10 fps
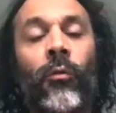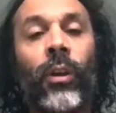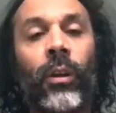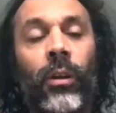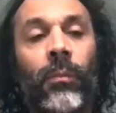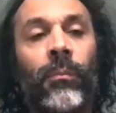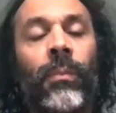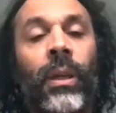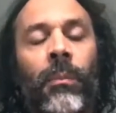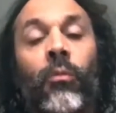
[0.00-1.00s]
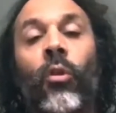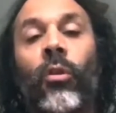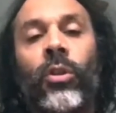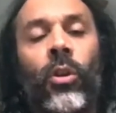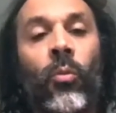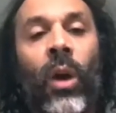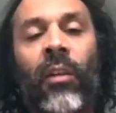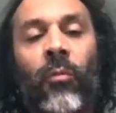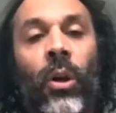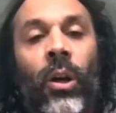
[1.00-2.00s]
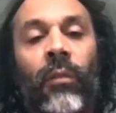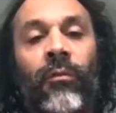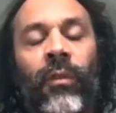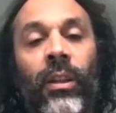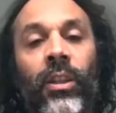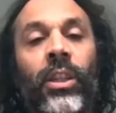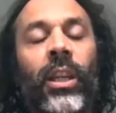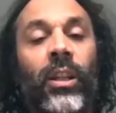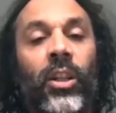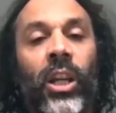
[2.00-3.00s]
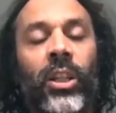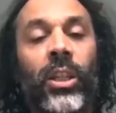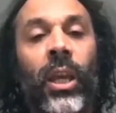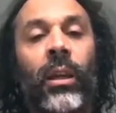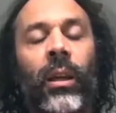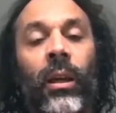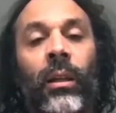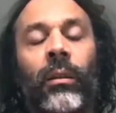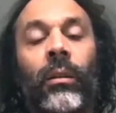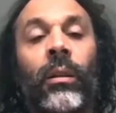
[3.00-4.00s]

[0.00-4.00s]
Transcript: can be brought into a way of working that's synergistic and